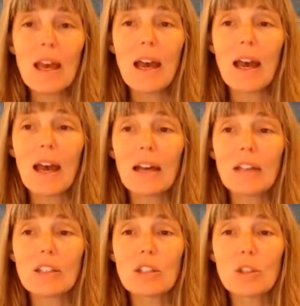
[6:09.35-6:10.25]
Uh,
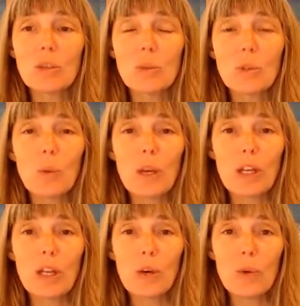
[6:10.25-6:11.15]
so you would want to
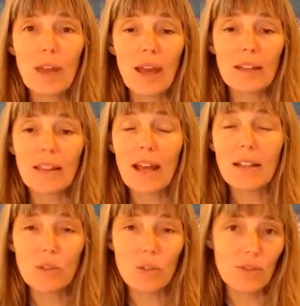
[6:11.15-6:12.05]
know that in that
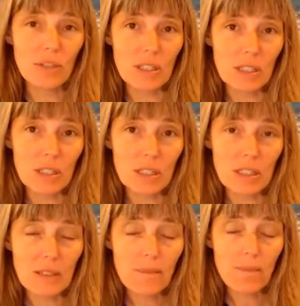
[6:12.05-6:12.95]
sort of
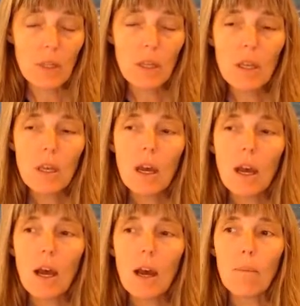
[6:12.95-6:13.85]
instance.
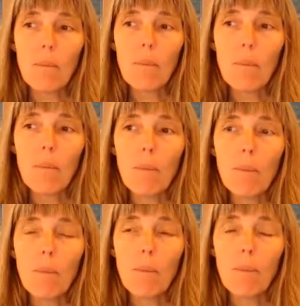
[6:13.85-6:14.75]
Um,
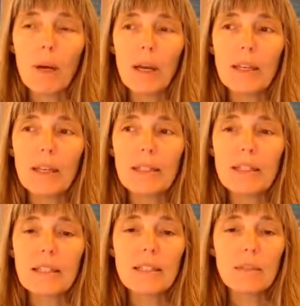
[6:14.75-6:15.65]
but it
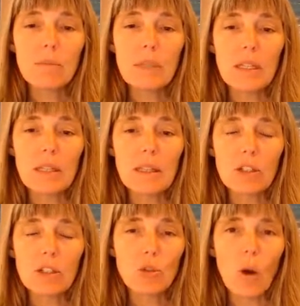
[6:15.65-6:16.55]
doesn't mean
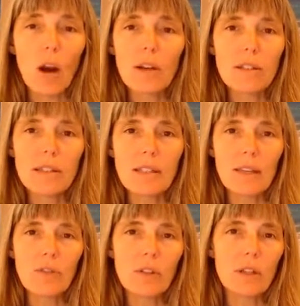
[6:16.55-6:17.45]
that you aren't
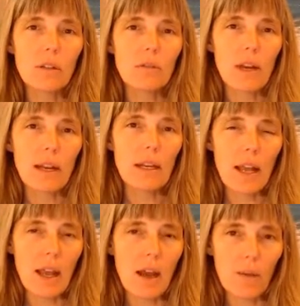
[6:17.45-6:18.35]
safe in the right
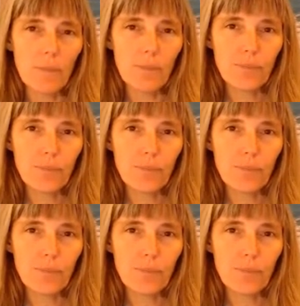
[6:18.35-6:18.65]
now.